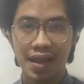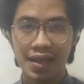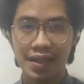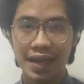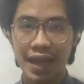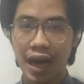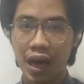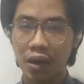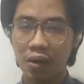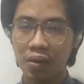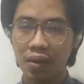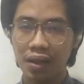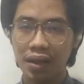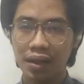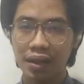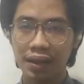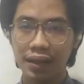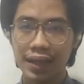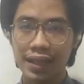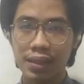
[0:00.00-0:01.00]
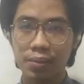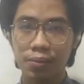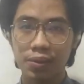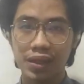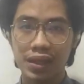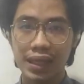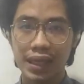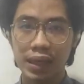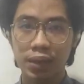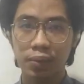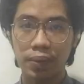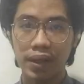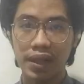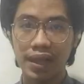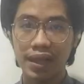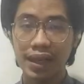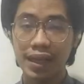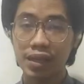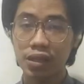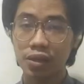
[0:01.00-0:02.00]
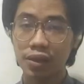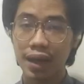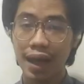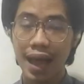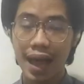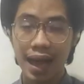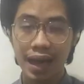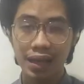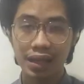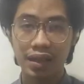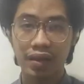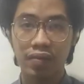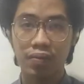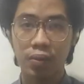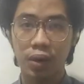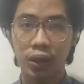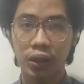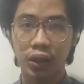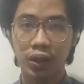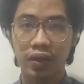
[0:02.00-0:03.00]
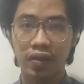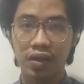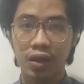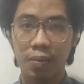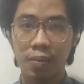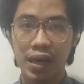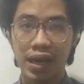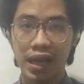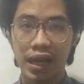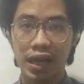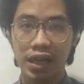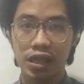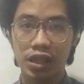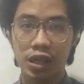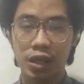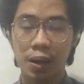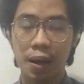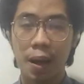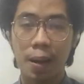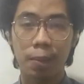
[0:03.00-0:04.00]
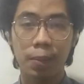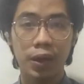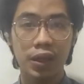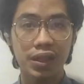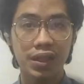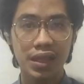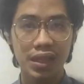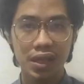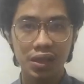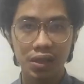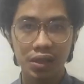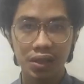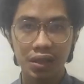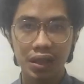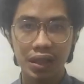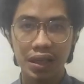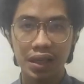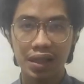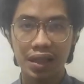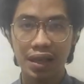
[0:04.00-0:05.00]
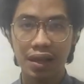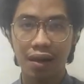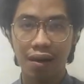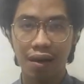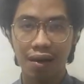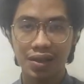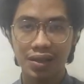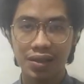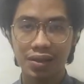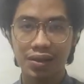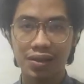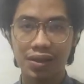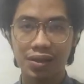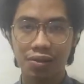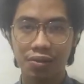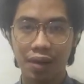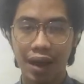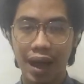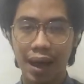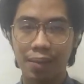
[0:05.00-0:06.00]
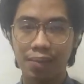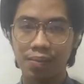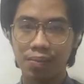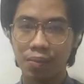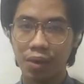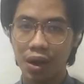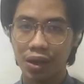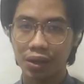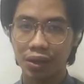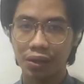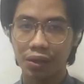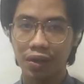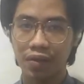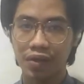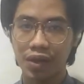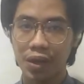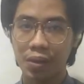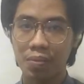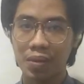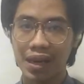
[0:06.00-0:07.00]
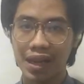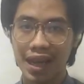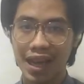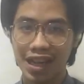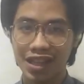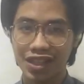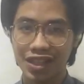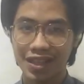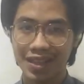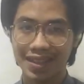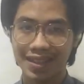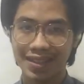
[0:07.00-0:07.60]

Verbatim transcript: Now, let's proceed with an interactive model of communication, particularly the Osgood-Schramm model of communication.